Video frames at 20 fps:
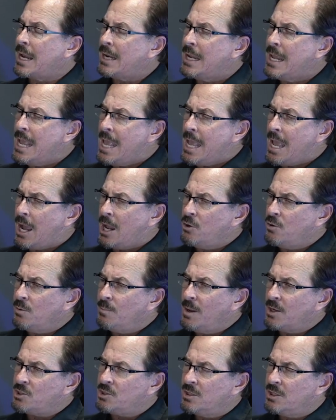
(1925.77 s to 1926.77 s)
And and you
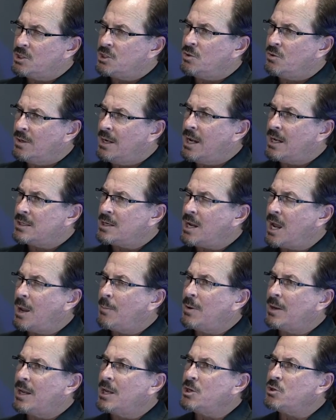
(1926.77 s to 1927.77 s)
had mentioned this unique
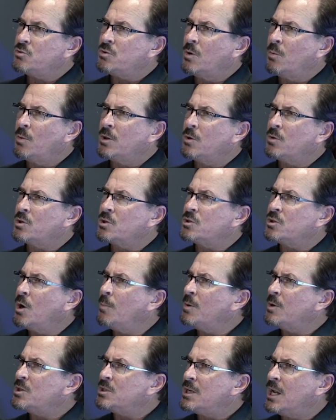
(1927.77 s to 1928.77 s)
time in history where there is
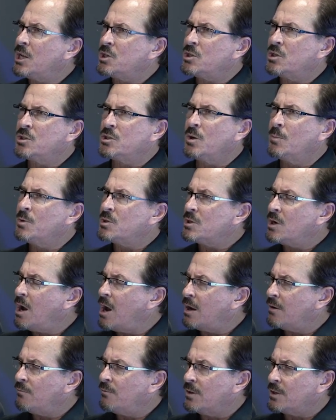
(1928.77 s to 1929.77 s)
so much tension, so much
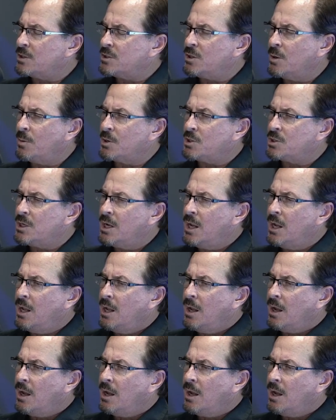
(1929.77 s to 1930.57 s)
conflict, so much